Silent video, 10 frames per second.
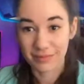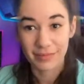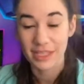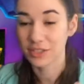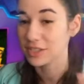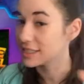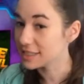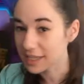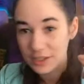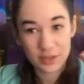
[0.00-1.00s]
just
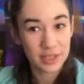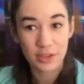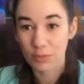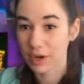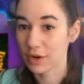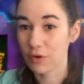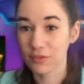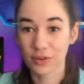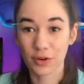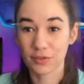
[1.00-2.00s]
continues in their brain over
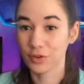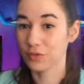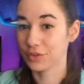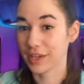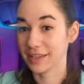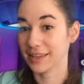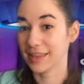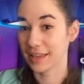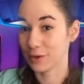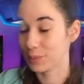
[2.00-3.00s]
and over and over again. Get
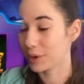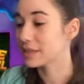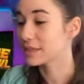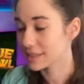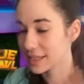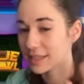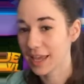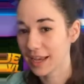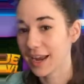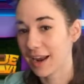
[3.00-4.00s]
that in their brain, because then
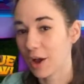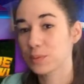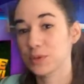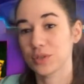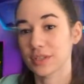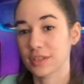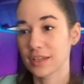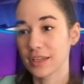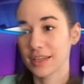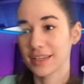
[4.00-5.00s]
that kind of helps you
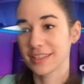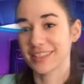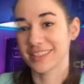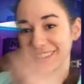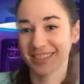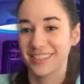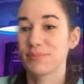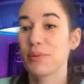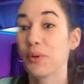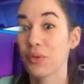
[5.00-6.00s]
to
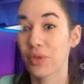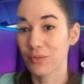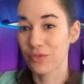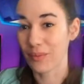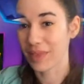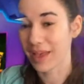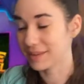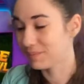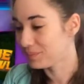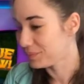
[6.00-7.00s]
pull them from that.
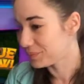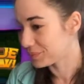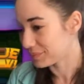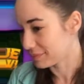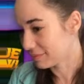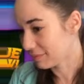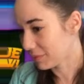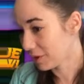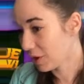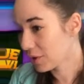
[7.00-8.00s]

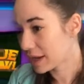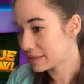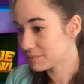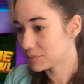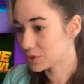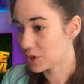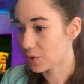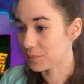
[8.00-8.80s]
Okay, so